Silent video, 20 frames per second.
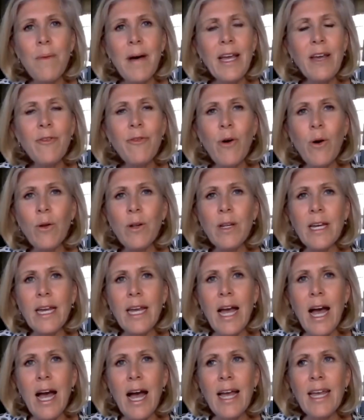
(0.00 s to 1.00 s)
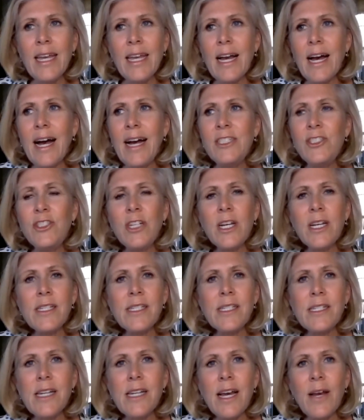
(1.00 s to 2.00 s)
Mike Foley,
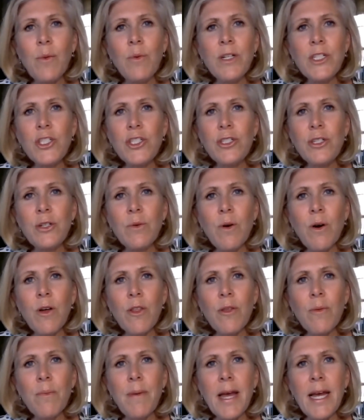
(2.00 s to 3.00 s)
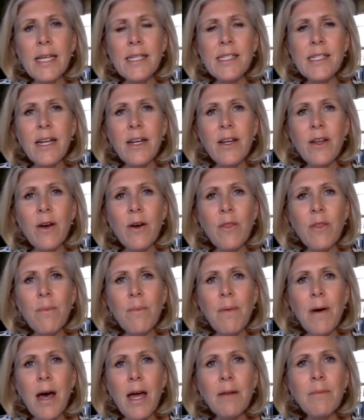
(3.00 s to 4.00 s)
I wish you all the best. I know
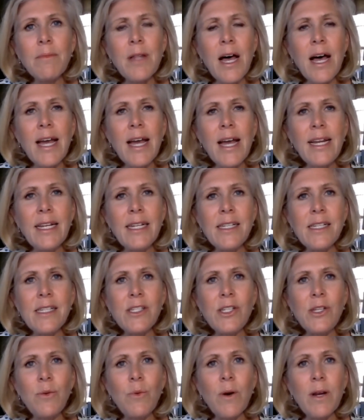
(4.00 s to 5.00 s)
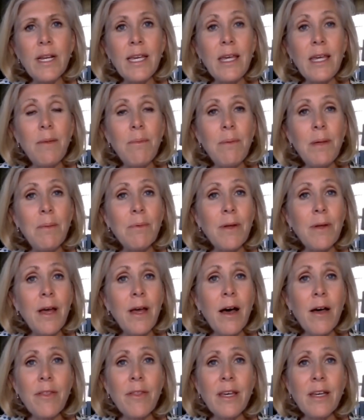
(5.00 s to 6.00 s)
the bottom line is you want to keep people
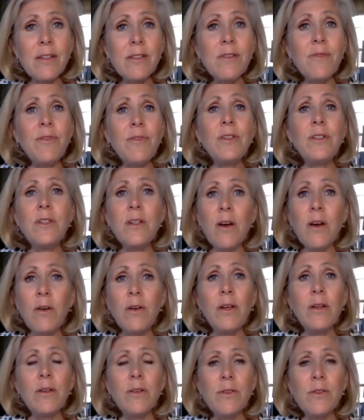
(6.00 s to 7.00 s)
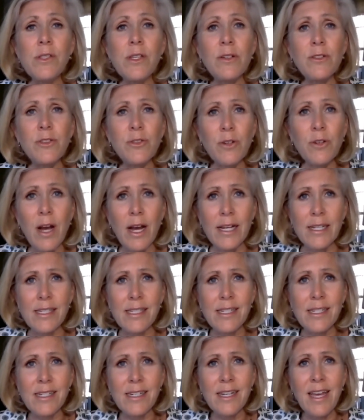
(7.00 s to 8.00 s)
healthy, because if you don't, you lose their
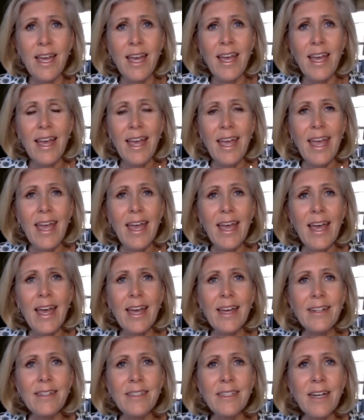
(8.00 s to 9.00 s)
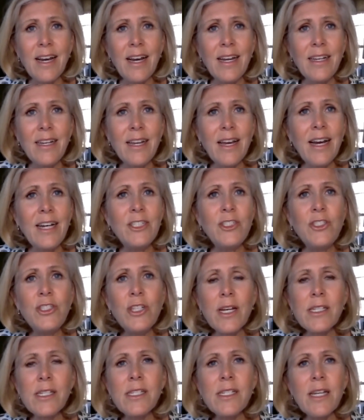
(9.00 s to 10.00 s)
trust. And
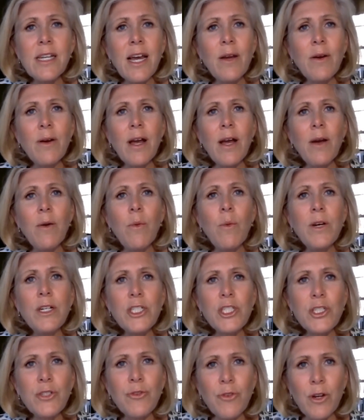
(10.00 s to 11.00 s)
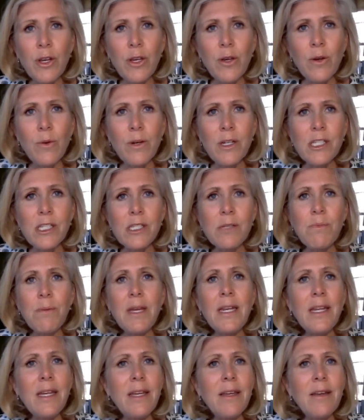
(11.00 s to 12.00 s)
I wish for you a
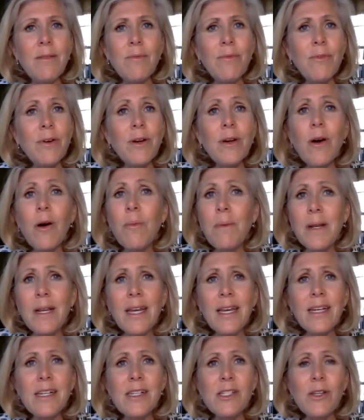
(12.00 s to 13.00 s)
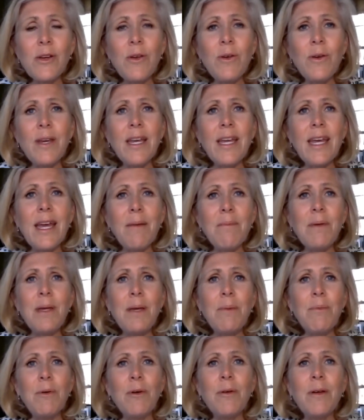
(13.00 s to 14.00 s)
speedy reopening so you can get
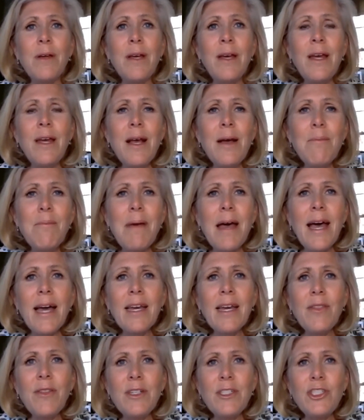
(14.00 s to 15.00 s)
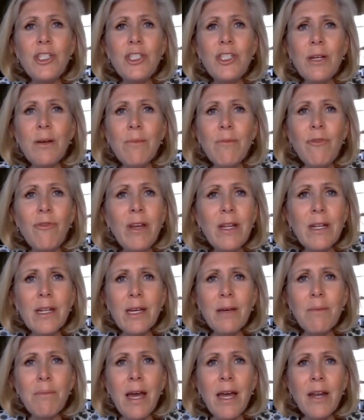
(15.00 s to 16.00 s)
people back in the gym
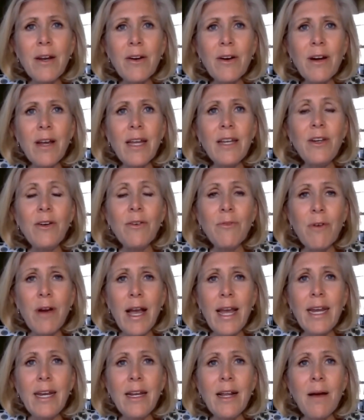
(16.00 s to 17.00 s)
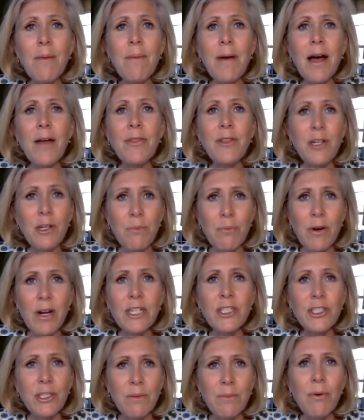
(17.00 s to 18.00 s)
feeling better. And you're right about the
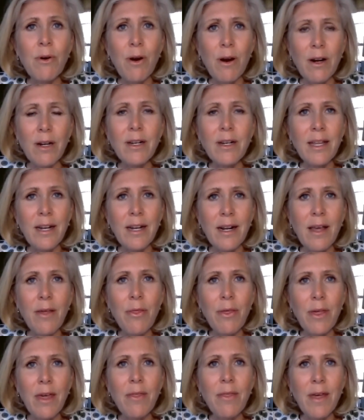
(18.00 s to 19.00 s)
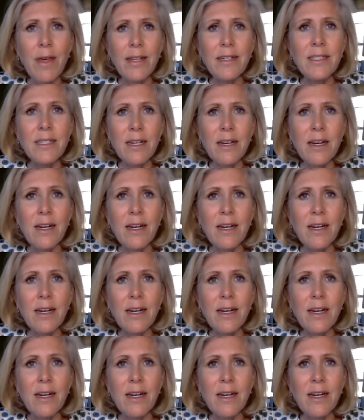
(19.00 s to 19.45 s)
depression part. And I think that,